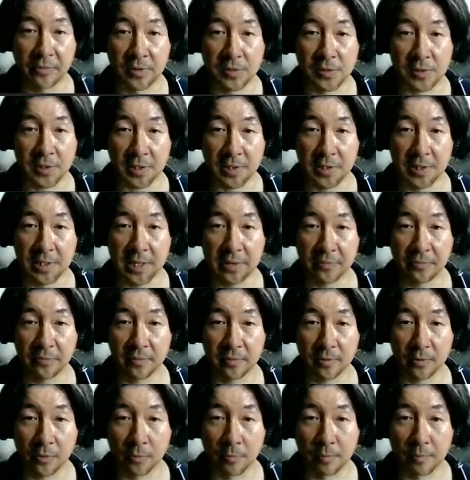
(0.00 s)
a
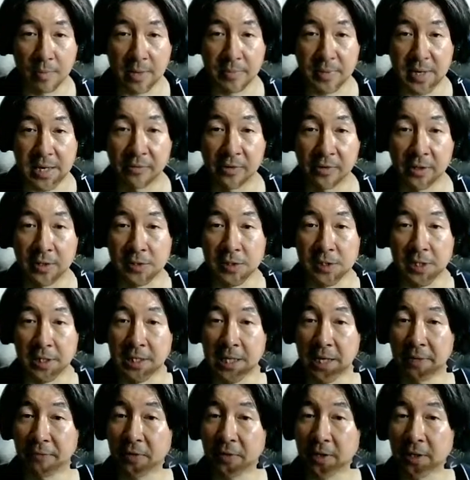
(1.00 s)

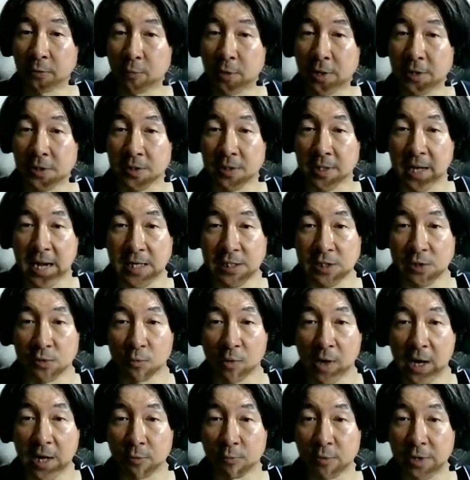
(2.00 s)
significant reason as to
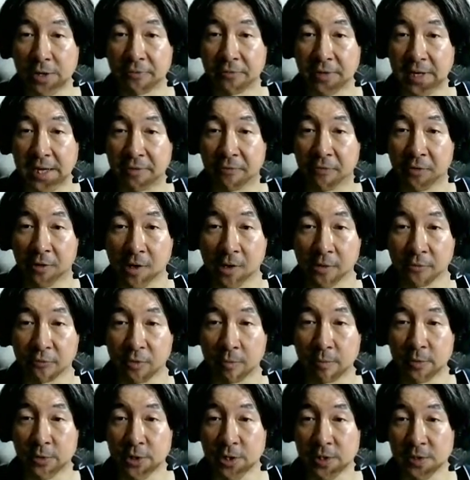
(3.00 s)
why we've evolved
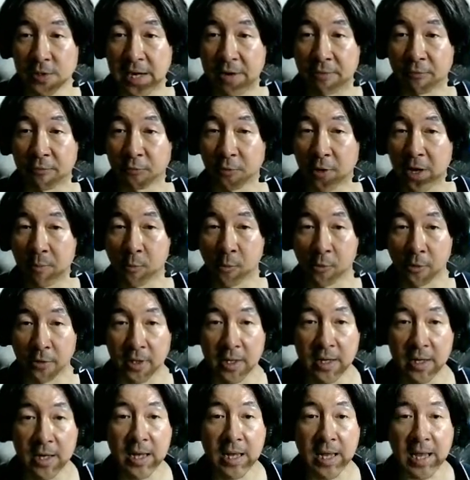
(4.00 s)
from just a framework
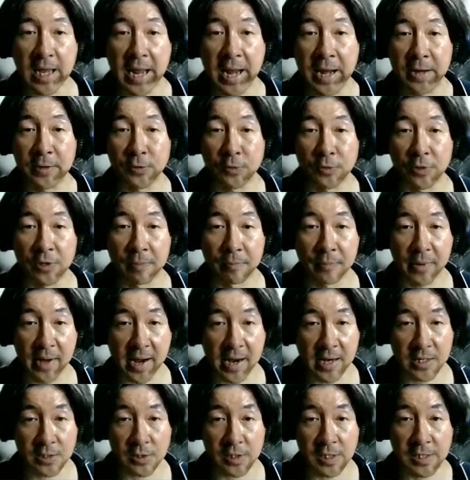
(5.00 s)
into the
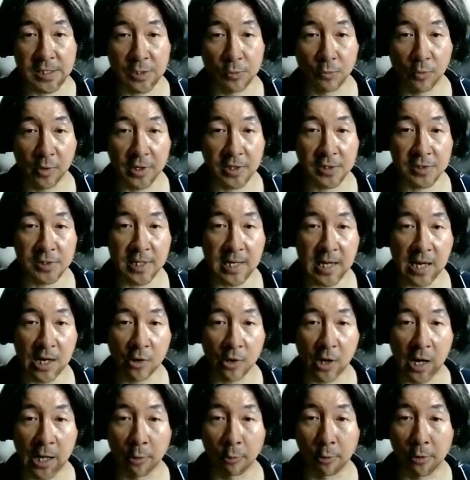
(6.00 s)
path into what is now
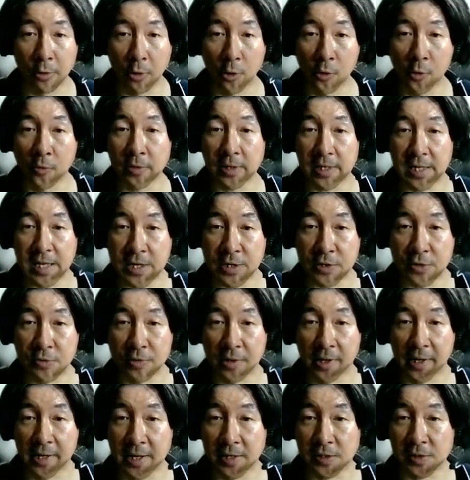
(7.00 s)
our own
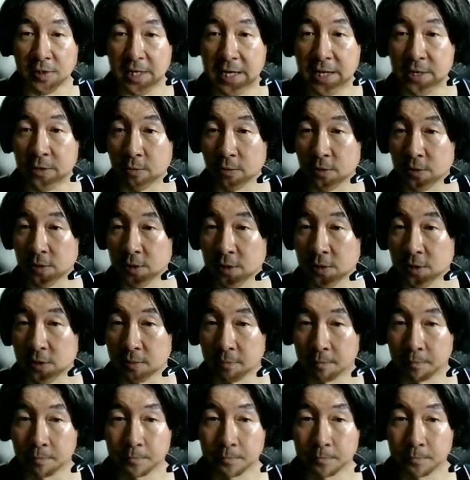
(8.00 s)
EQIS Eco-System.